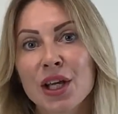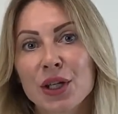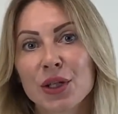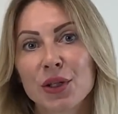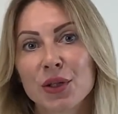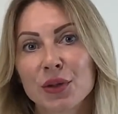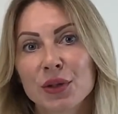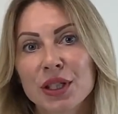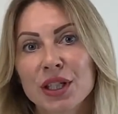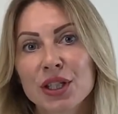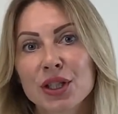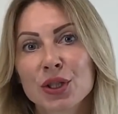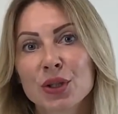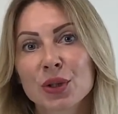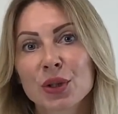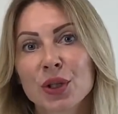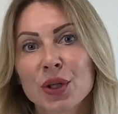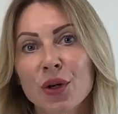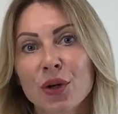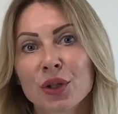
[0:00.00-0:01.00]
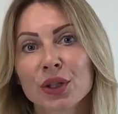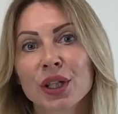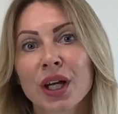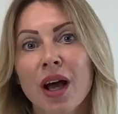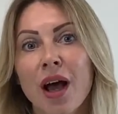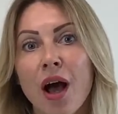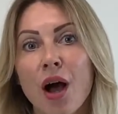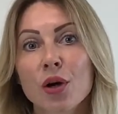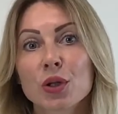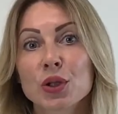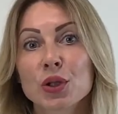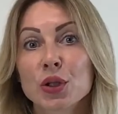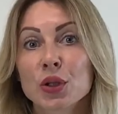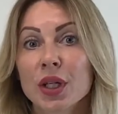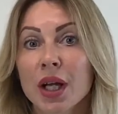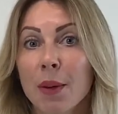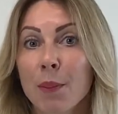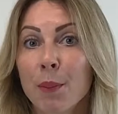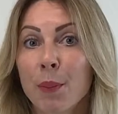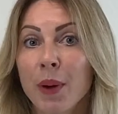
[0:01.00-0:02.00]
You need to learn how to
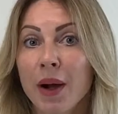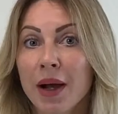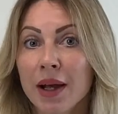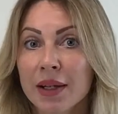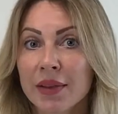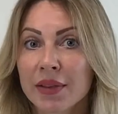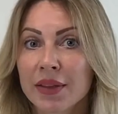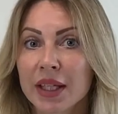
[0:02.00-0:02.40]
combine